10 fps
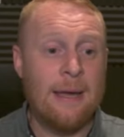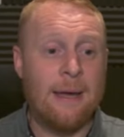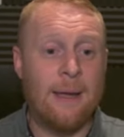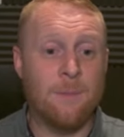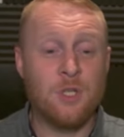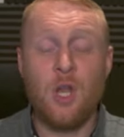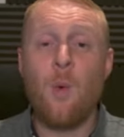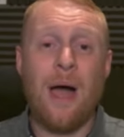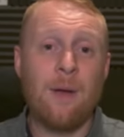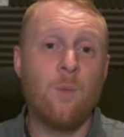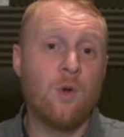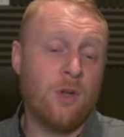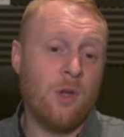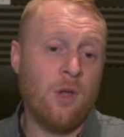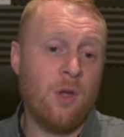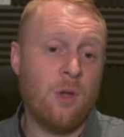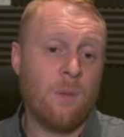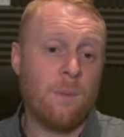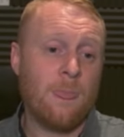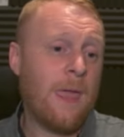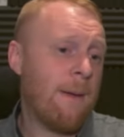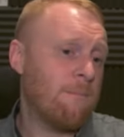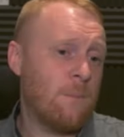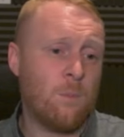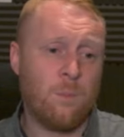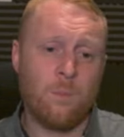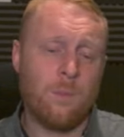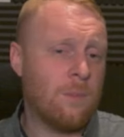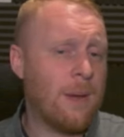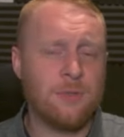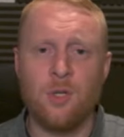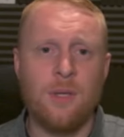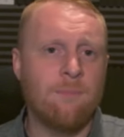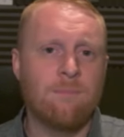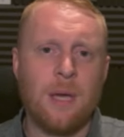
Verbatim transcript: Um, so no, I would, uh, yeah, absolutely.